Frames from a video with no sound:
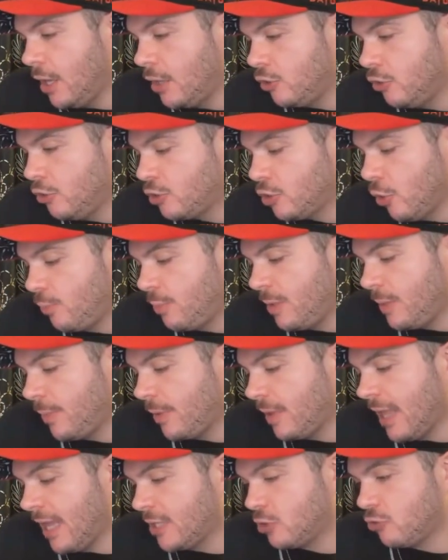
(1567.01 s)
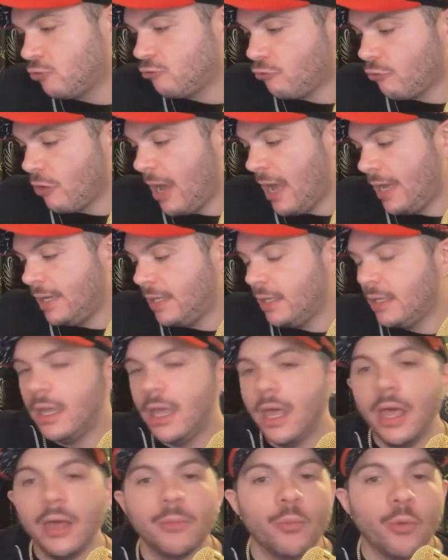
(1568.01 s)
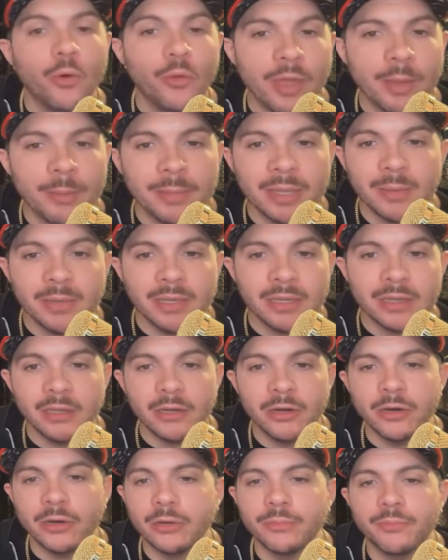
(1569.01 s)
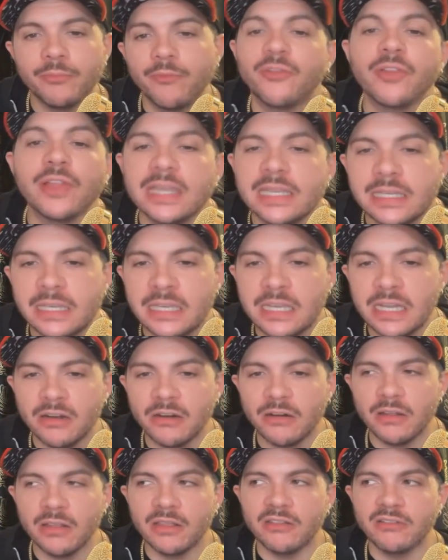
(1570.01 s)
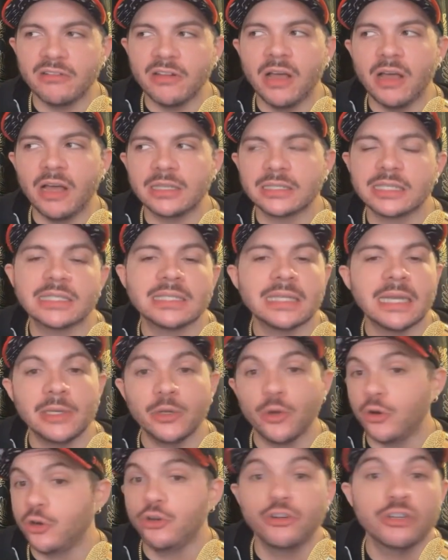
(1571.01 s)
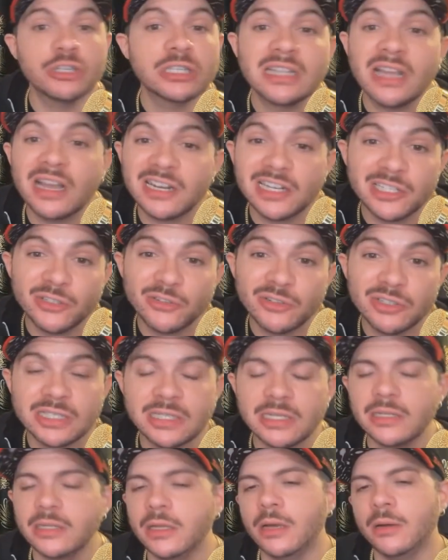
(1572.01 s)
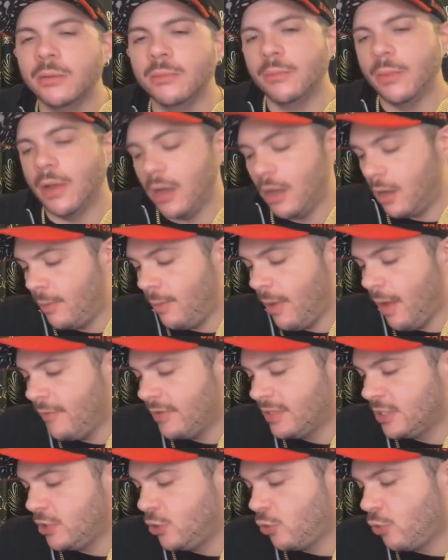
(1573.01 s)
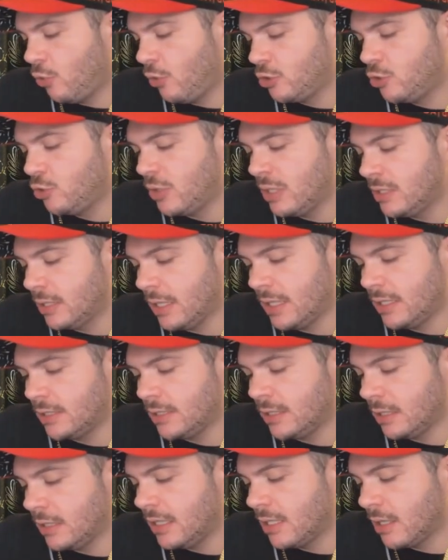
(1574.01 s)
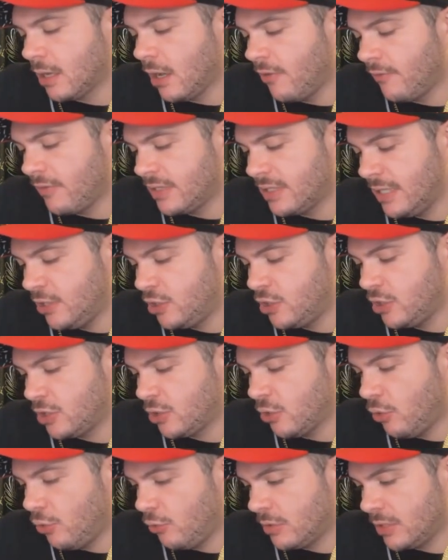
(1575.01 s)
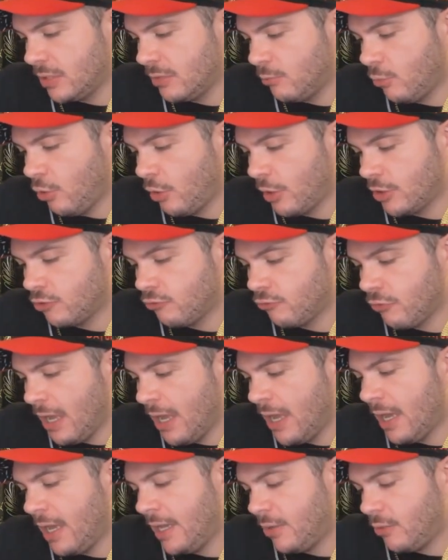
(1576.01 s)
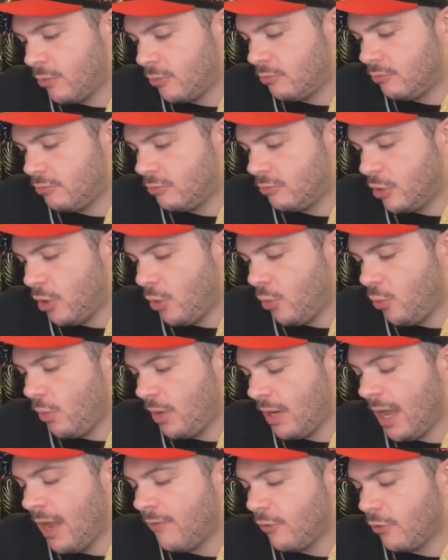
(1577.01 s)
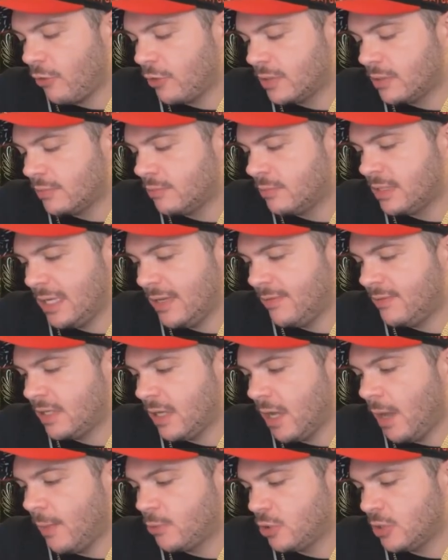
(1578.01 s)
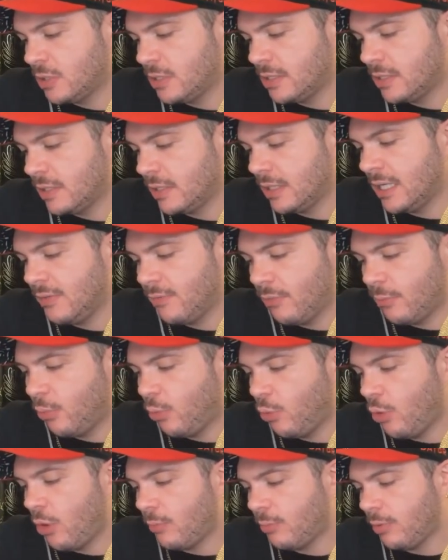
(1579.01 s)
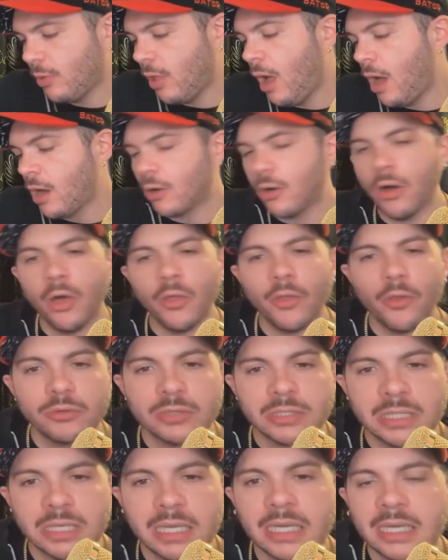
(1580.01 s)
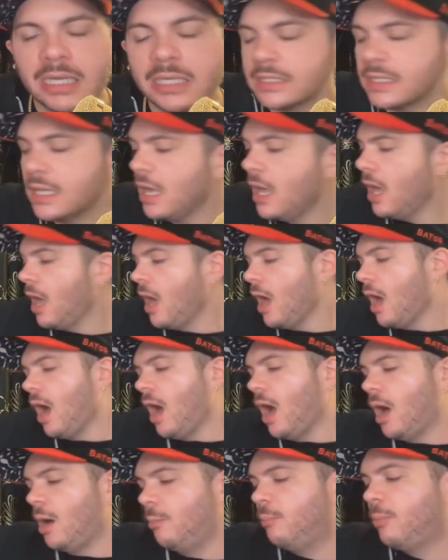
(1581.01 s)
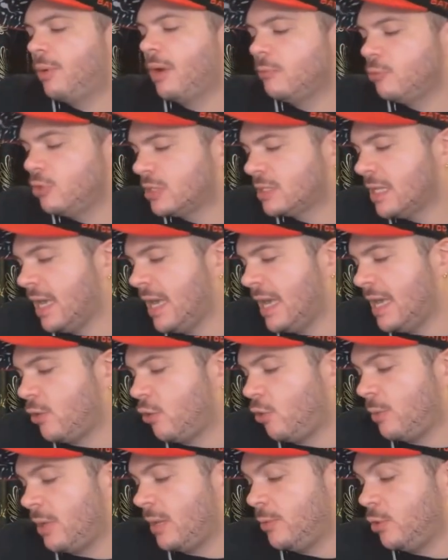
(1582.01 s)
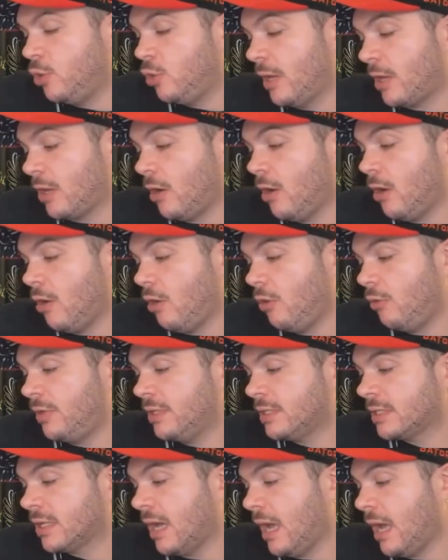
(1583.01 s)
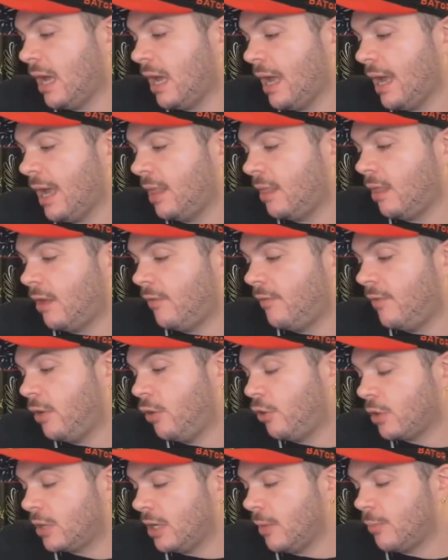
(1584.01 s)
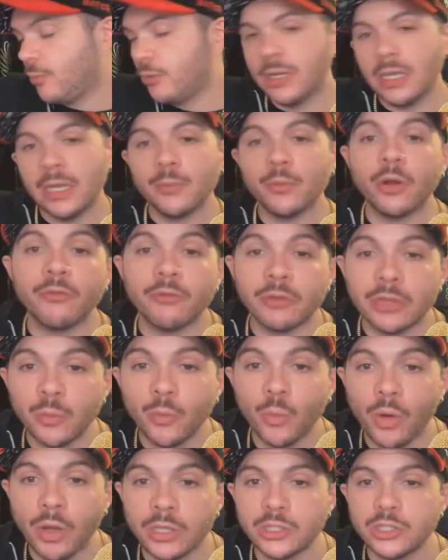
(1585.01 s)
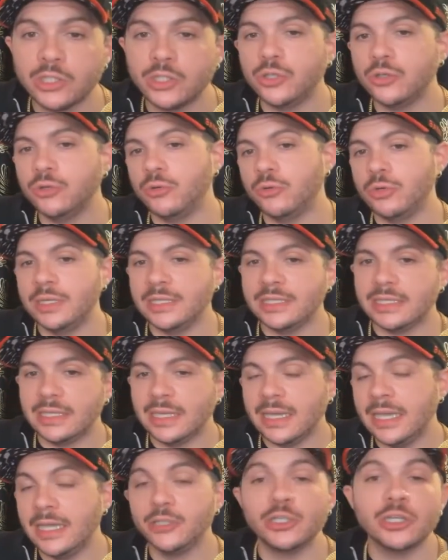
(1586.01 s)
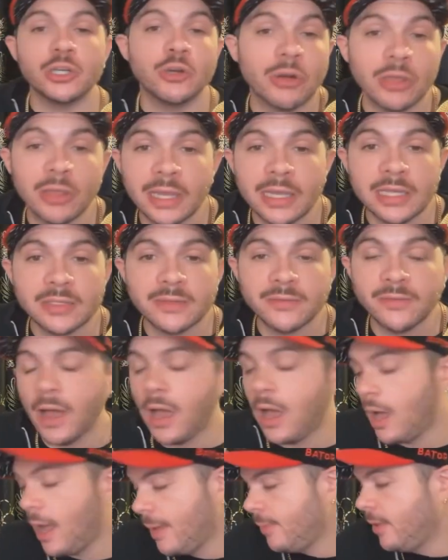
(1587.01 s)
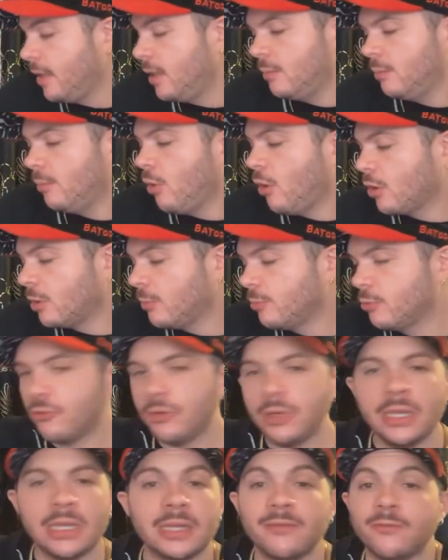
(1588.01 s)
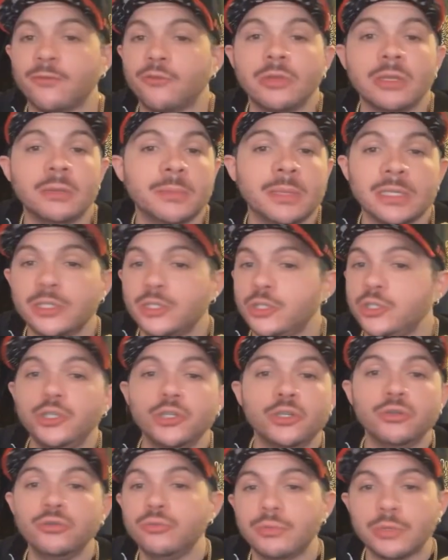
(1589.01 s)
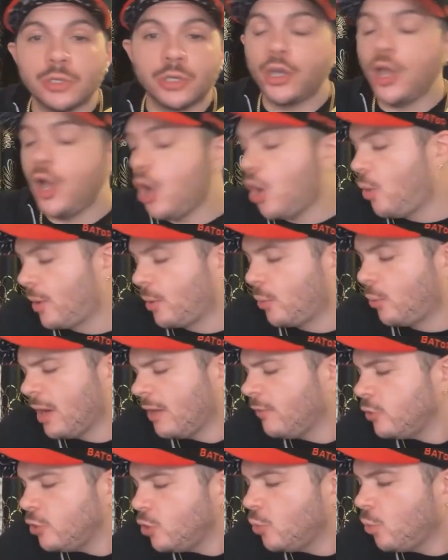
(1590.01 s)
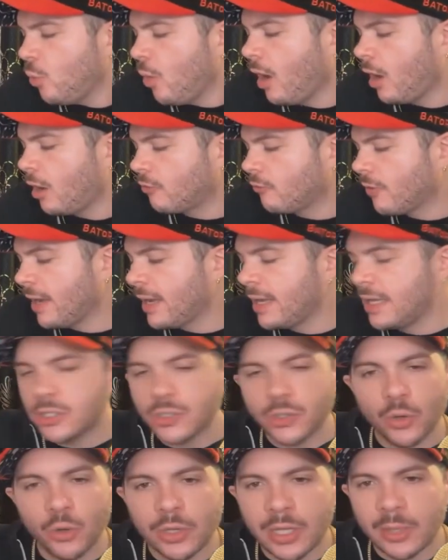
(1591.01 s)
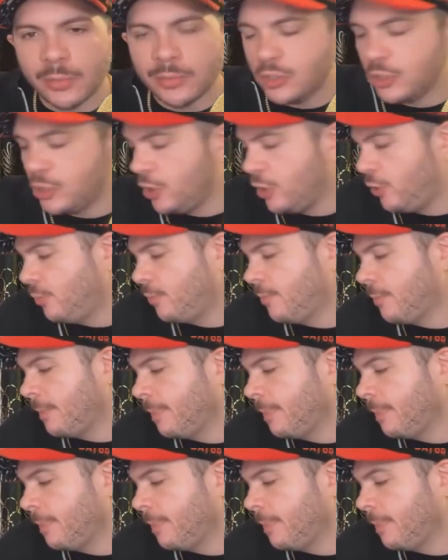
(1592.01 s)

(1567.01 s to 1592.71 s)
You show people as red. Well, then maybe they're flaky or they're not exciting or you're just not interested in them. Obviously, of course, you can like delete conversations, hold and mark as red, or, whatever, safety options, delete, report, block, all those things. But I'm just saying, or maybe you're like, oh, this guy, I love hooking up with him, or I really want to, and he's engaging, or I like his vibe. Mark him green if green means you go, like whatever you want, right? It's totally up to you.